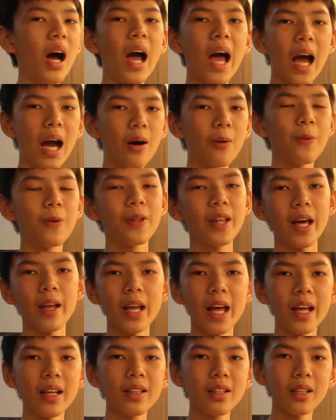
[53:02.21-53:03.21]
how
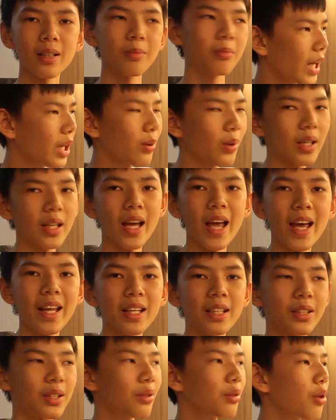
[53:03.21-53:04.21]
that end up. I don't want to
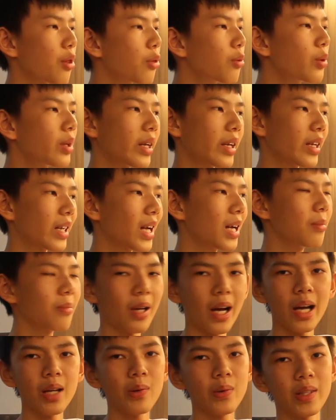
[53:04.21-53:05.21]
edit till 3 a.m.
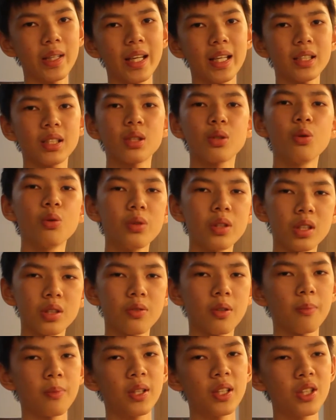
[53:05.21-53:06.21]
I don't want to get scolding
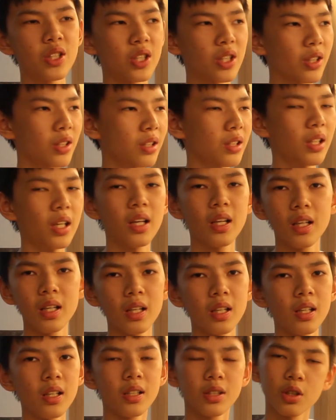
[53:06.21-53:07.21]
from teachers.
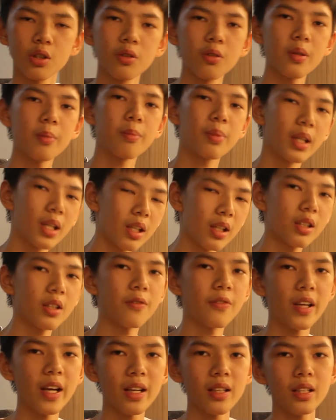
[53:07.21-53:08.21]
So because
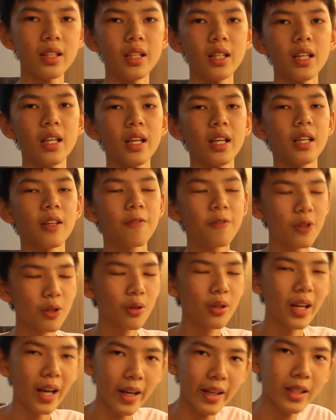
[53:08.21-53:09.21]
of that, if
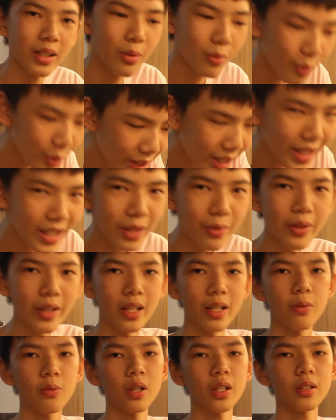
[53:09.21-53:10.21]
you guys really
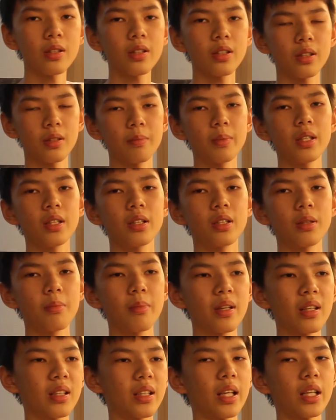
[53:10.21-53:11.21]
want me to
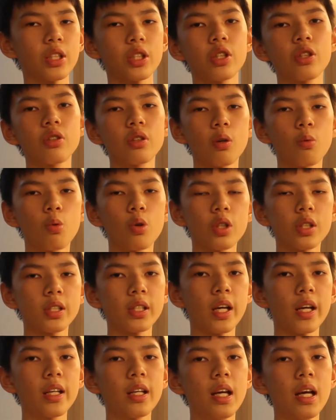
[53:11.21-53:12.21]
make next year's awards
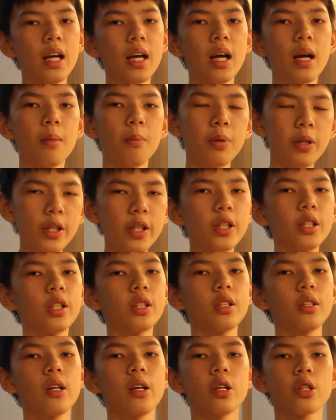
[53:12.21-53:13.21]
night,
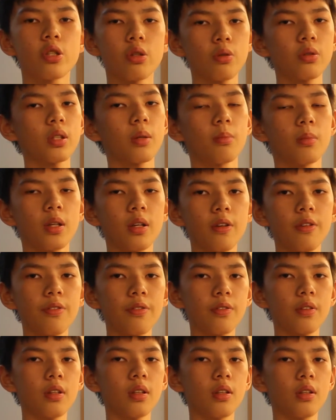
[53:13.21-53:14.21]
please show some
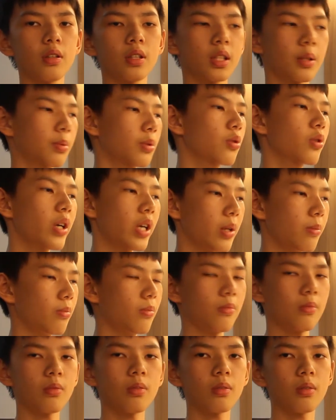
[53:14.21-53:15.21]
love, subscribe,
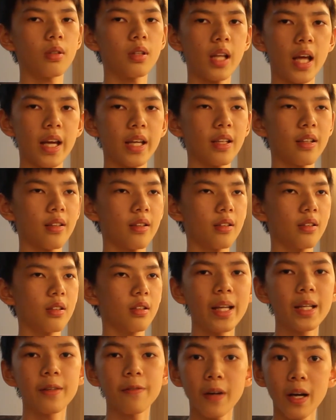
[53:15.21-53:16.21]
like,
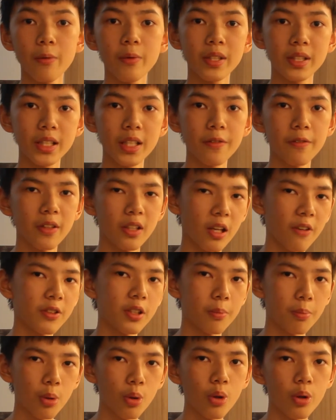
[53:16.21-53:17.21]
and if I receive enough
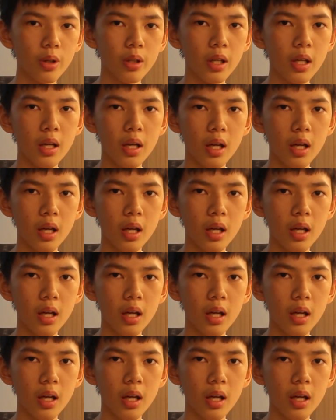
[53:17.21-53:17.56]
support,